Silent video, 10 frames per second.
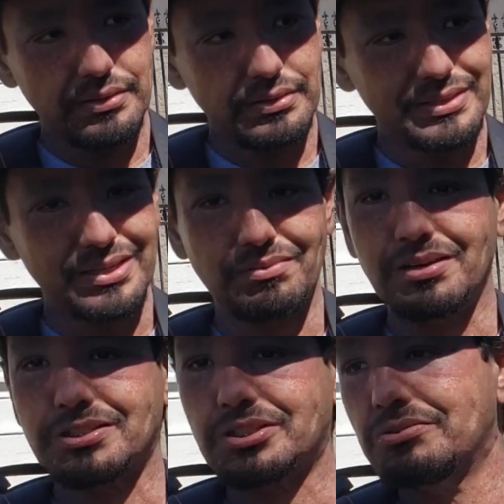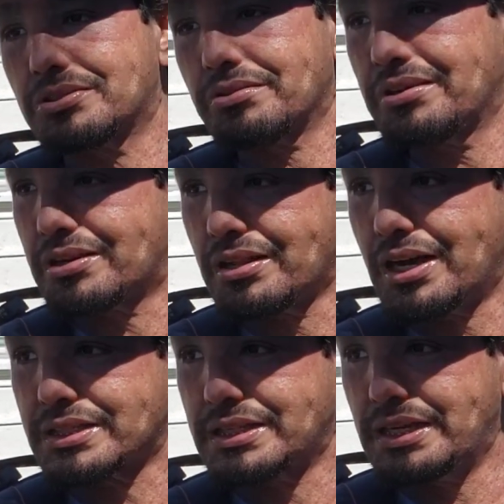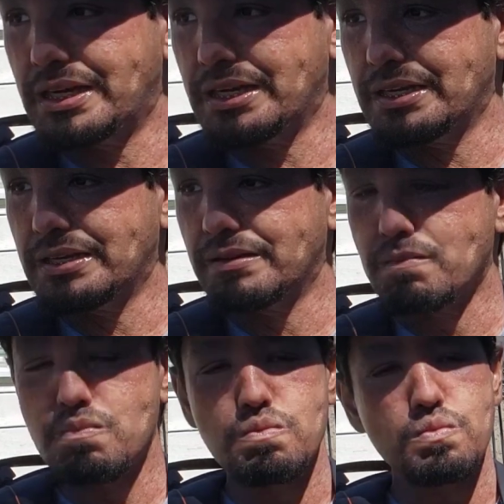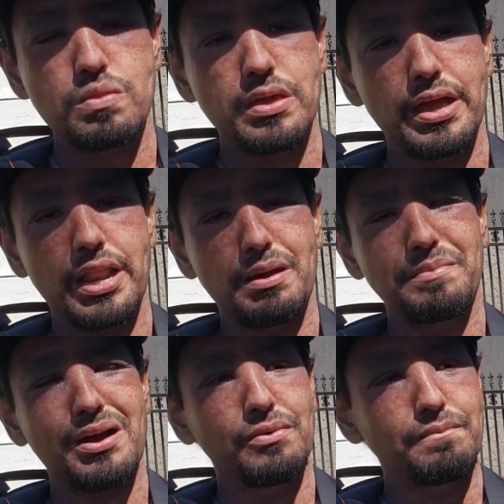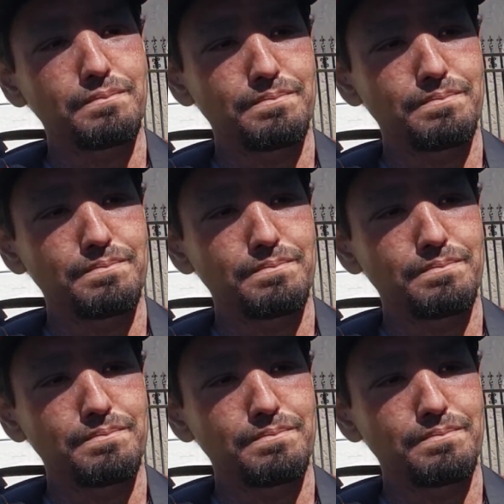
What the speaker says: It's like around 2 or 3 o'clock today, and I'm out.